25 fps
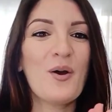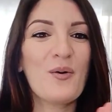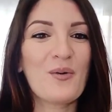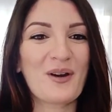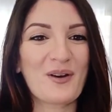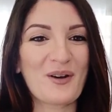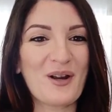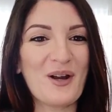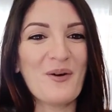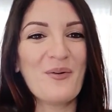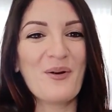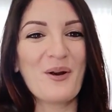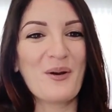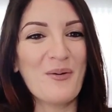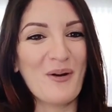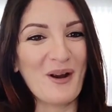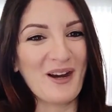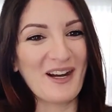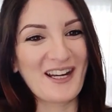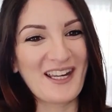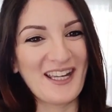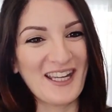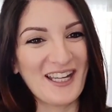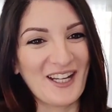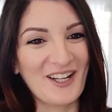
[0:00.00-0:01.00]
we're
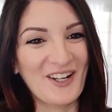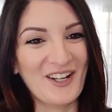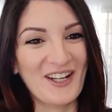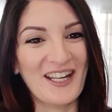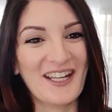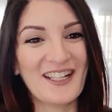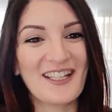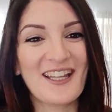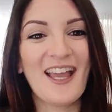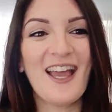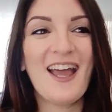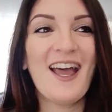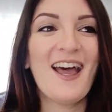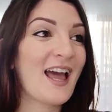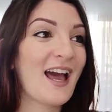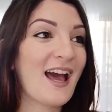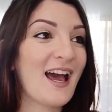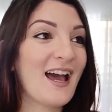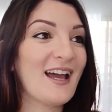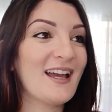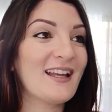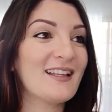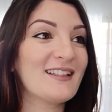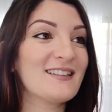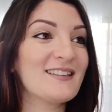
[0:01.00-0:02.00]
working on it.
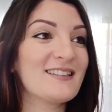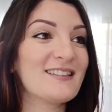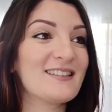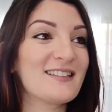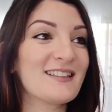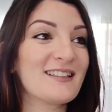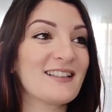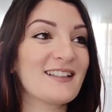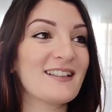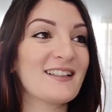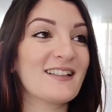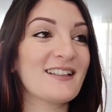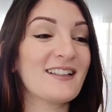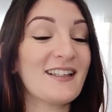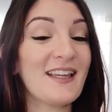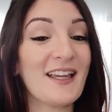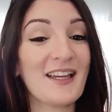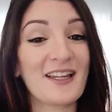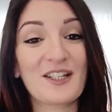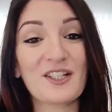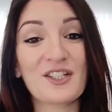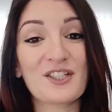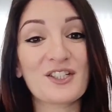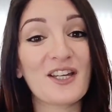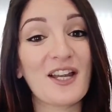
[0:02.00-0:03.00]
And
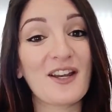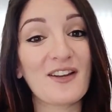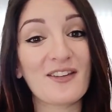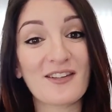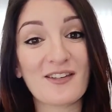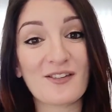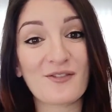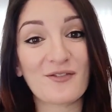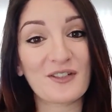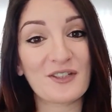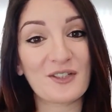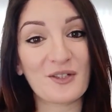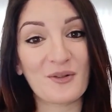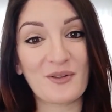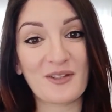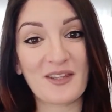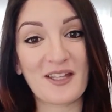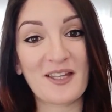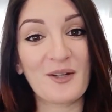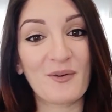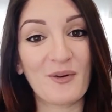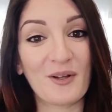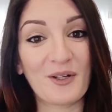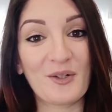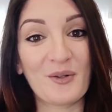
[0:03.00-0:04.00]
yeah, share this video with
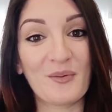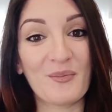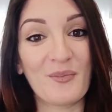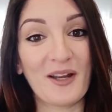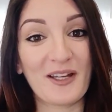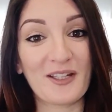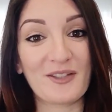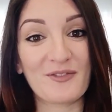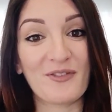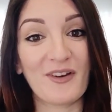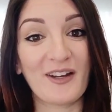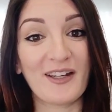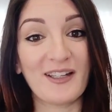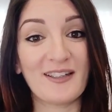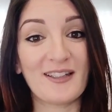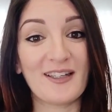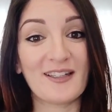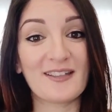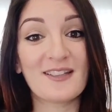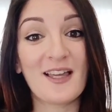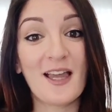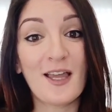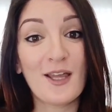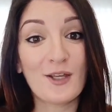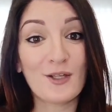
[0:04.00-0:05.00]
anyone who might find
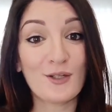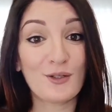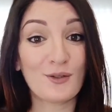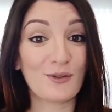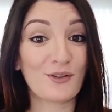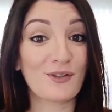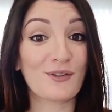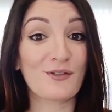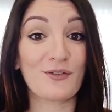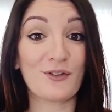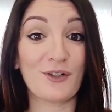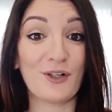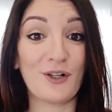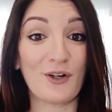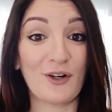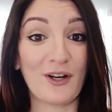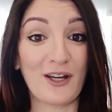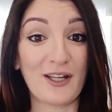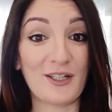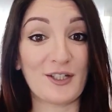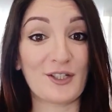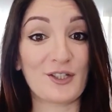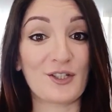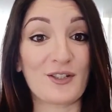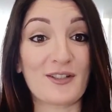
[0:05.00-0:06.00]
it useful or
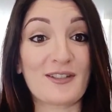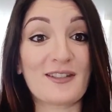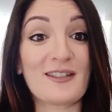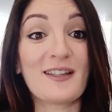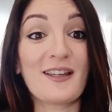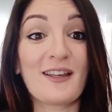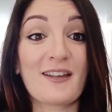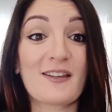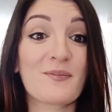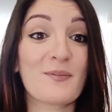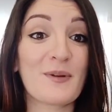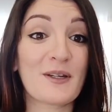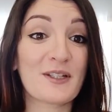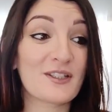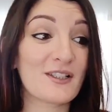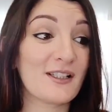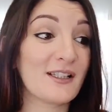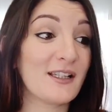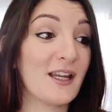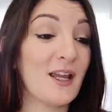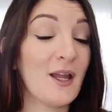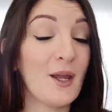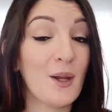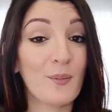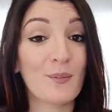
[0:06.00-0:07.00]
interesting,
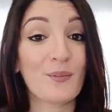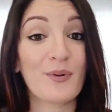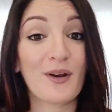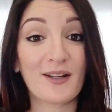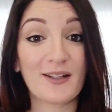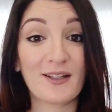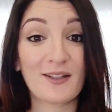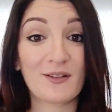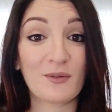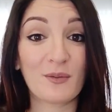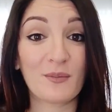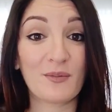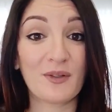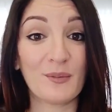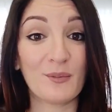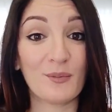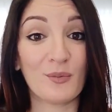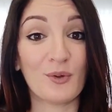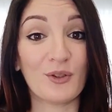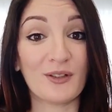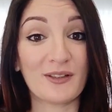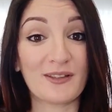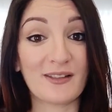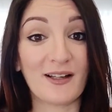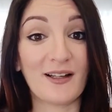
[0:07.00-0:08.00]
especially pregnant women in
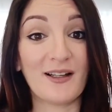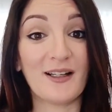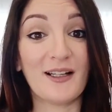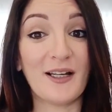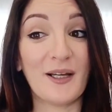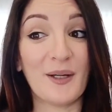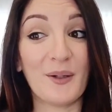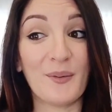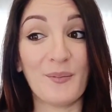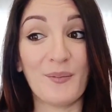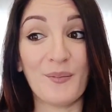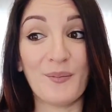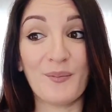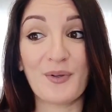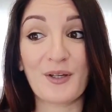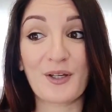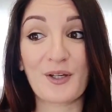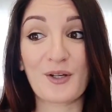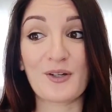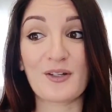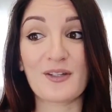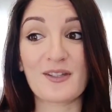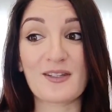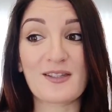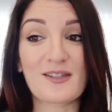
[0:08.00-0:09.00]
Malta,
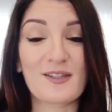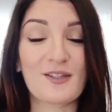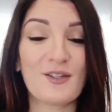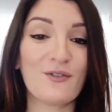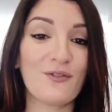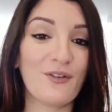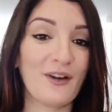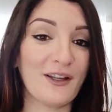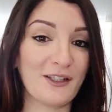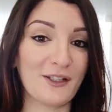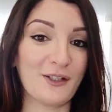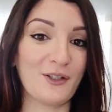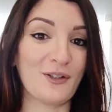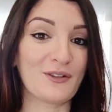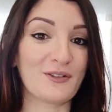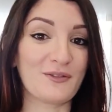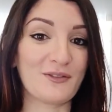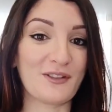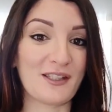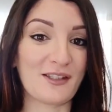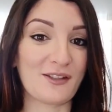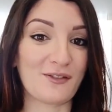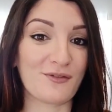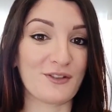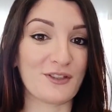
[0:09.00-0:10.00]
because you find a lot
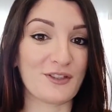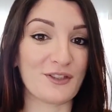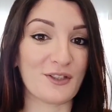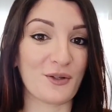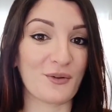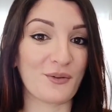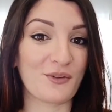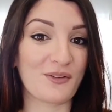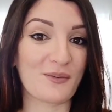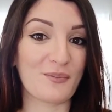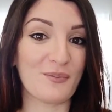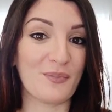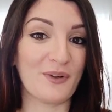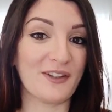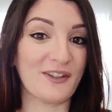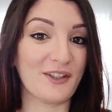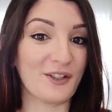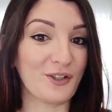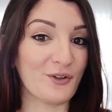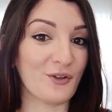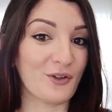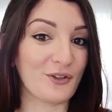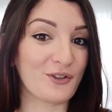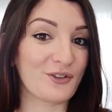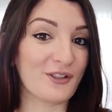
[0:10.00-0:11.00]
of these videos but
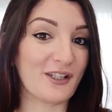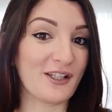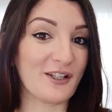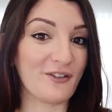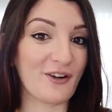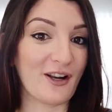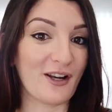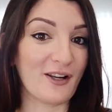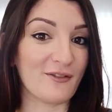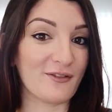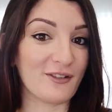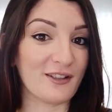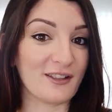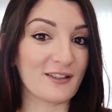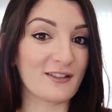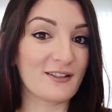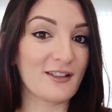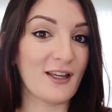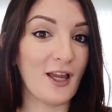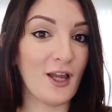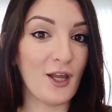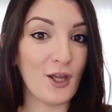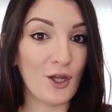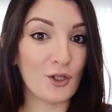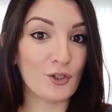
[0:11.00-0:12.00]
they're not really
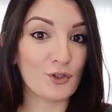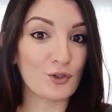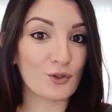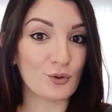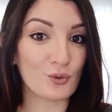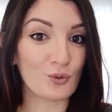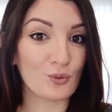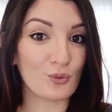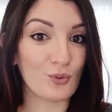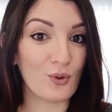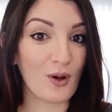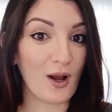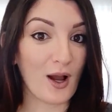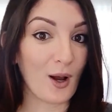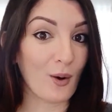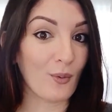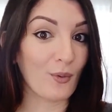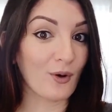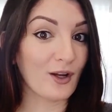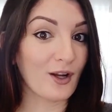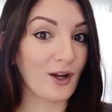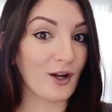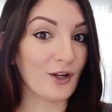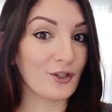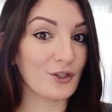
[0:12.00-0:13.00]
relevant to
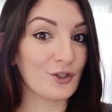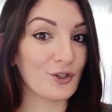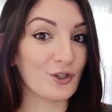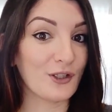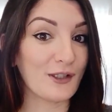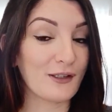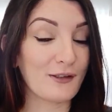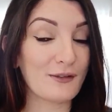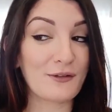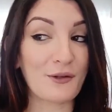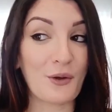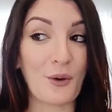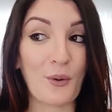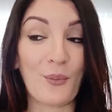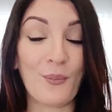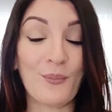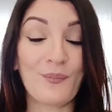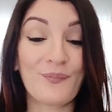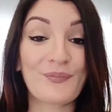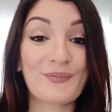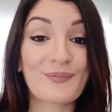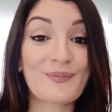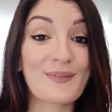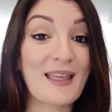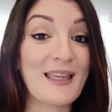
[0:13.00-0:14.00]
our country,
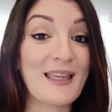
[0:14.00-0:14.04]
so